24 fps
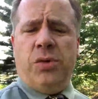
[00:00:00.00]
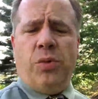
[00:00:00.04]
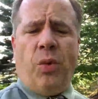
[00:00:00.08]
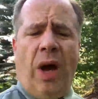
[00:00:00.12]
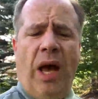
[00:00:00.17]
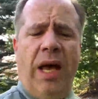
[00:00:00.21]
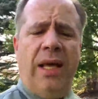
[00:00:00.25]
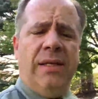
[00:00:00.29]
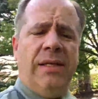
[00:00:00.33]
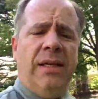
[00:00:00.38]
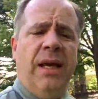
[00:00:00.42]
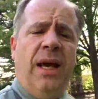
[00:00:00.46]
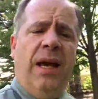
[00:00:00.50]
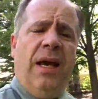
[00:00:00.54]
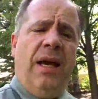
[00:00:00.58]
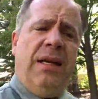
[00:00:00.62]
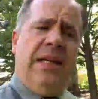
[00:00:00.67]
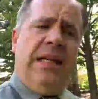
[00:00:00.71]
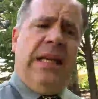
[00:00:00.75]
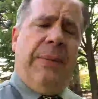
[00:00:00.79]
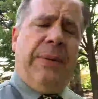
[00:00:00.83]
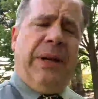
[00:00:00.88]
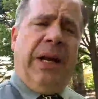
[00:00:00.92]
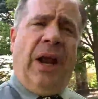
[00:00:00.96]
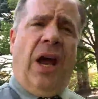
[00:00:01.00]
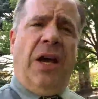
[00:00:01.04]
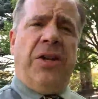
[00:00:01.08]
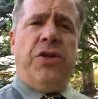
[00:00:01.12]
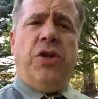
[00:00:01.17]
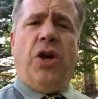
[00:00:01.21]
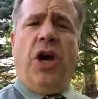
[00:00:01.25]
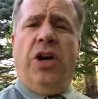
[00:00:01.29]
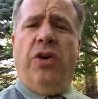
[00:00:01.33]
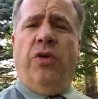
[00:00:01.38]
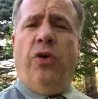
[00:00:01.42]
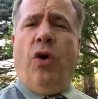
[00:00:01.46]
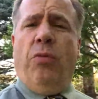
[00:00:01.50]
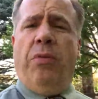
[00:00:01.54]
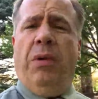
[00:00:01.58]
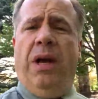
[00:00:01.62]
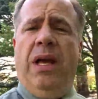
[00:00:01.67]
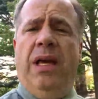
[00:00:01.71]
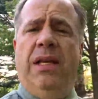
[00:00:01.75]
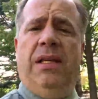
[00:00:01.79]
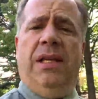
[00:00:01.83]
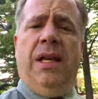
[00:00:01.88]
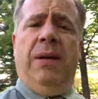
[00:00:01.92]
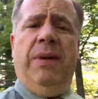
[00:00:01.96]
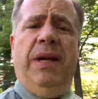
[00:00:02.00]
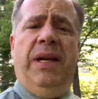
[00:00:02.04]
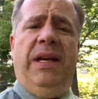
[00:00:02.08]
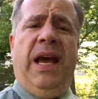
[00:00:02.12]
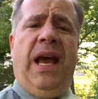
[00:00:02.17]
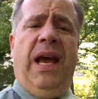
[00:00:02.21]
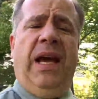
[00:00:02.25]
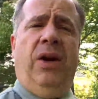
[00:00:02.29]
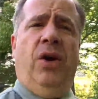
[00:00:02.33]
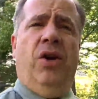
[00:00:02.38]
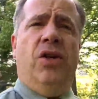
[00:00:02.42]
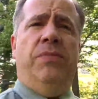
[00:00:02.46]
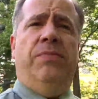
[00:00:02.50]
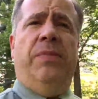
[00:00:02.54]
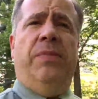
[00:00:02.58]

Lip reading: wise, typically an osteochondroma is going to be diagnosed